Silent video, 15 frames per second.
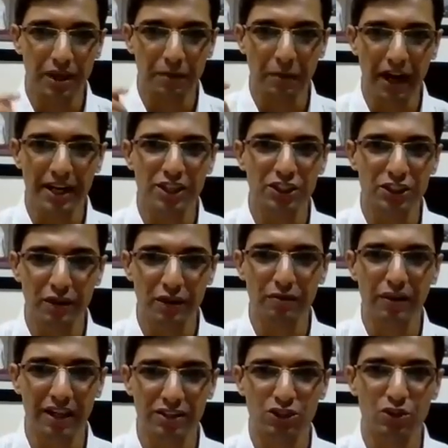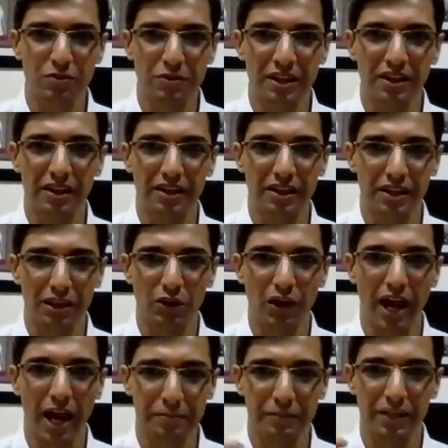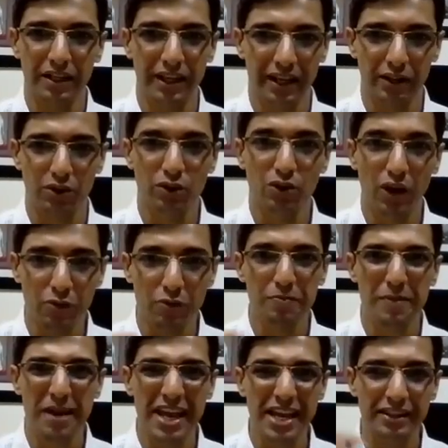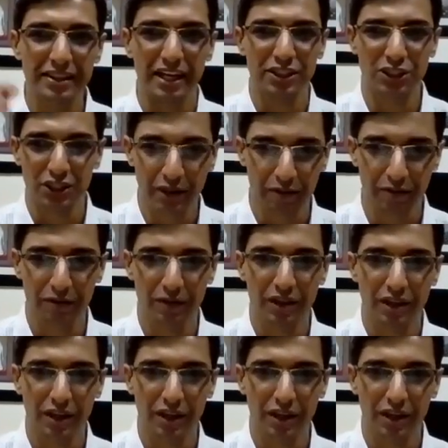mind shift has to be happening. Like you have to make that shift.